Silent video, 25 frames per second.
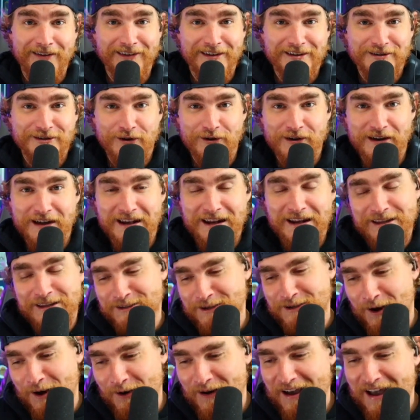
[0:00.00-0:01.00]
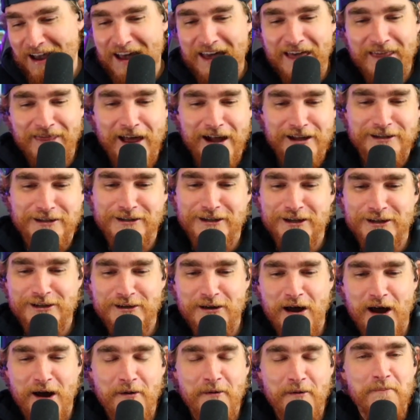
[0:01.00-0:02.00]
Let's go get it. So that's just
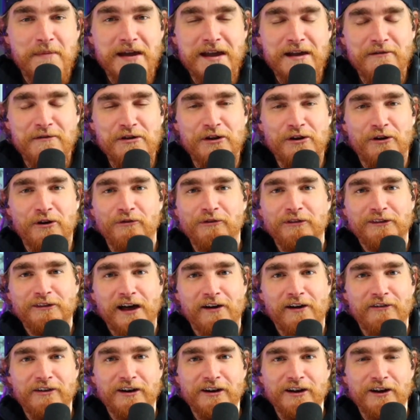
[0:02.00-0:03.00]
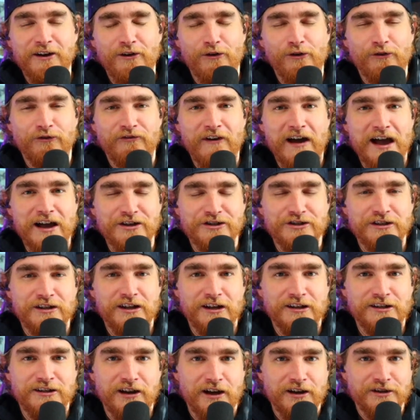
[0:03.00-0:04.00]
me, loving a good
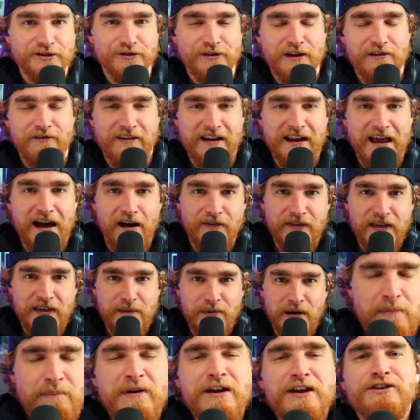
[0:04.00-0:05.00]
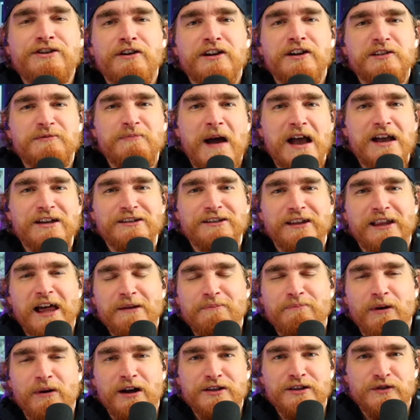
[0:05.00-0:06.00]
old-fashioned tussle every now and then. But be sure to smash the
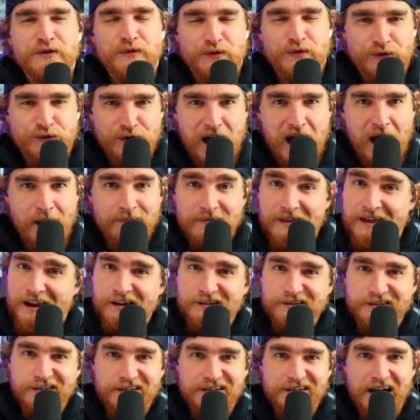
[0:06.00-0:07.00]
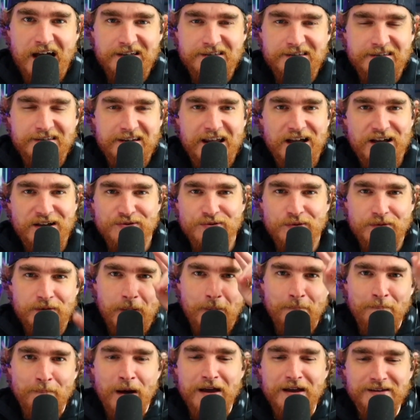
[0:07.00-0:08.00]
like button, subscribe, and I'll see you guys in the next one.
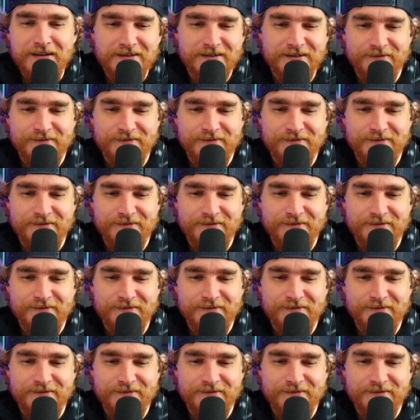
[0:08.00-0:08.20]
Peace.